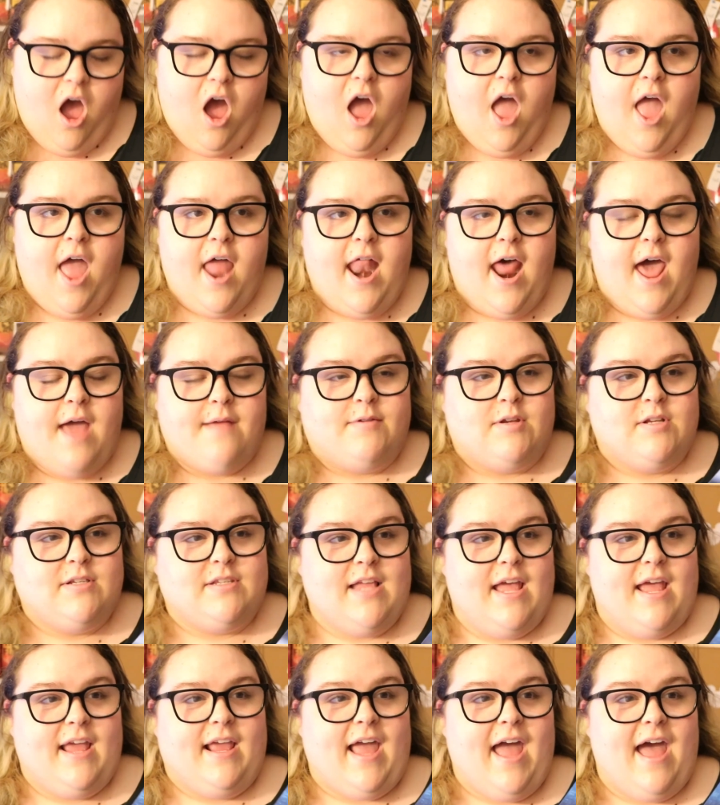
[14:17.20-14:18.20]
And I'm just
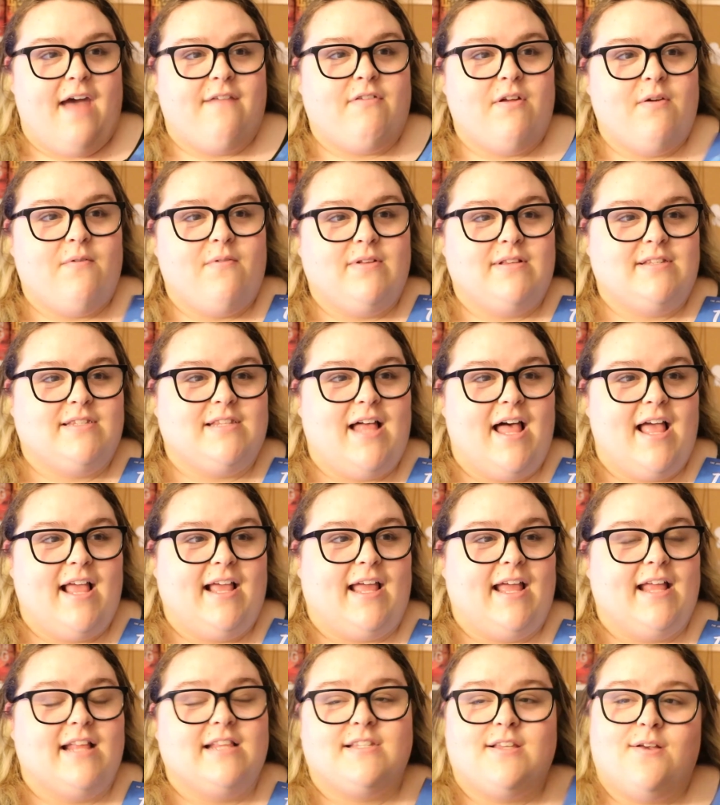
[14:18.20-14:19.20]
like, everyone's
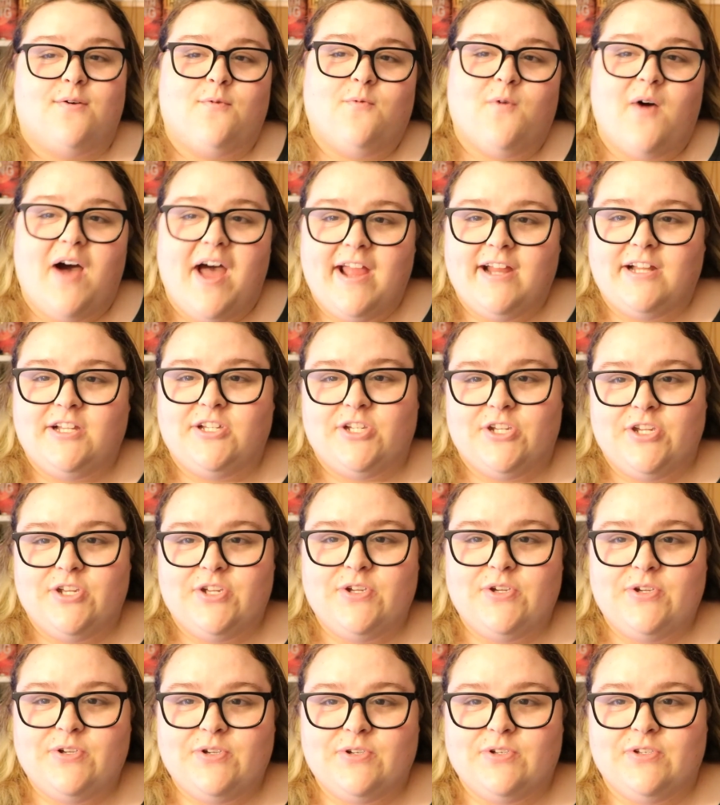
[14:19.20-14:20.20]
like, it's a why
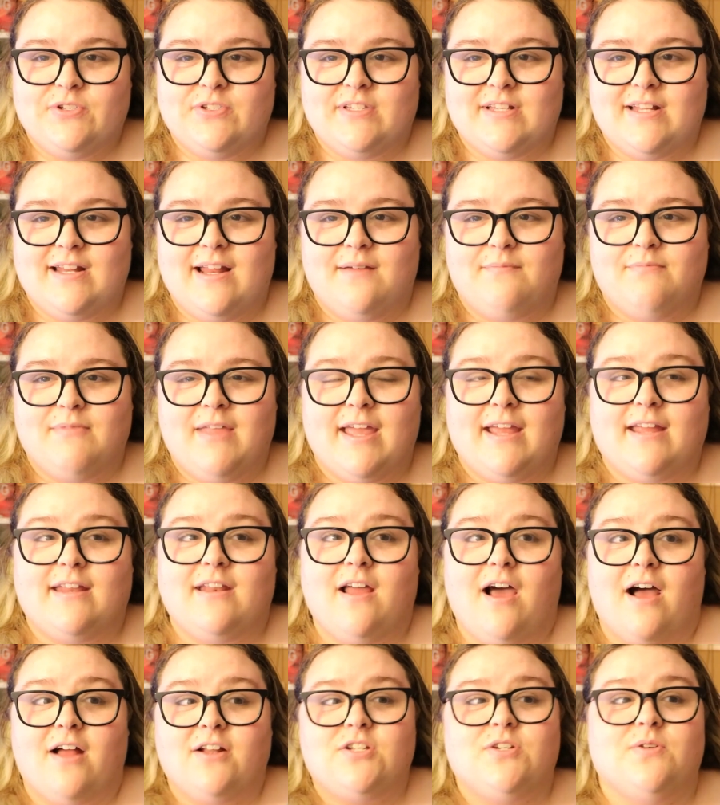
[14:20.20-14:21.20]
choose. And I'm like,
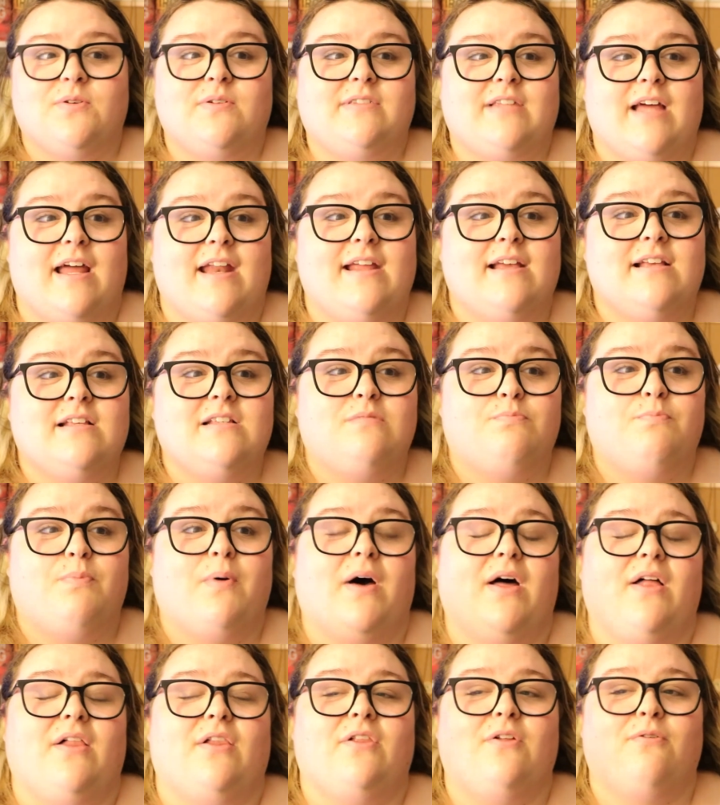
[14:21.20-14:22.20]
not sure what that is,
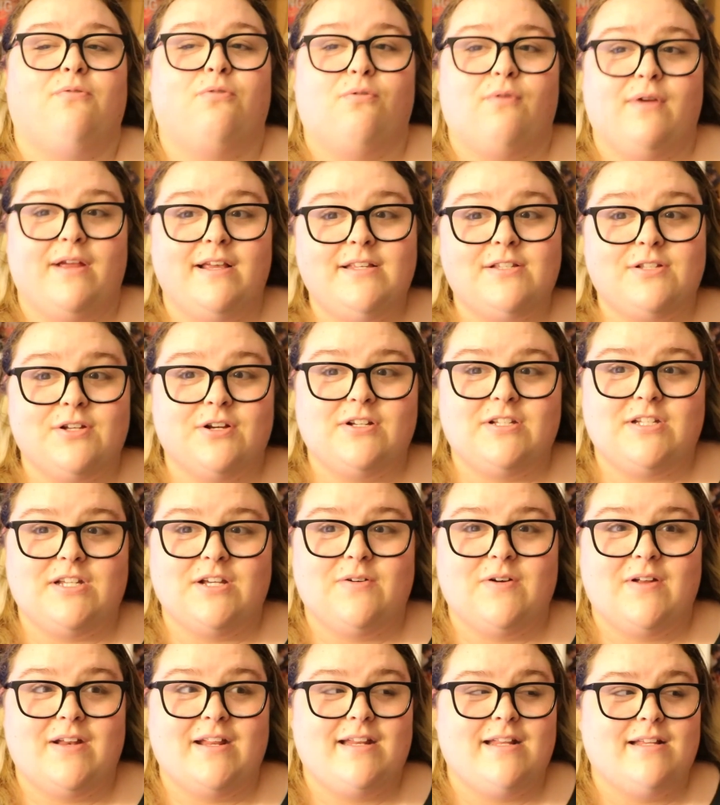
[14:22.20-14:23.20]
but researching
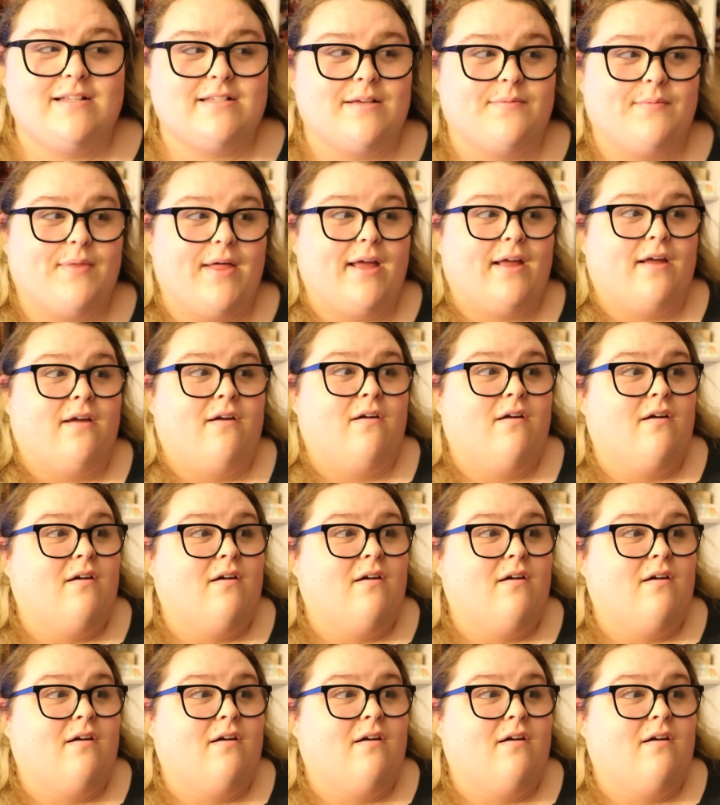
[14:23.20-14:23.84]
what it is, I'm like,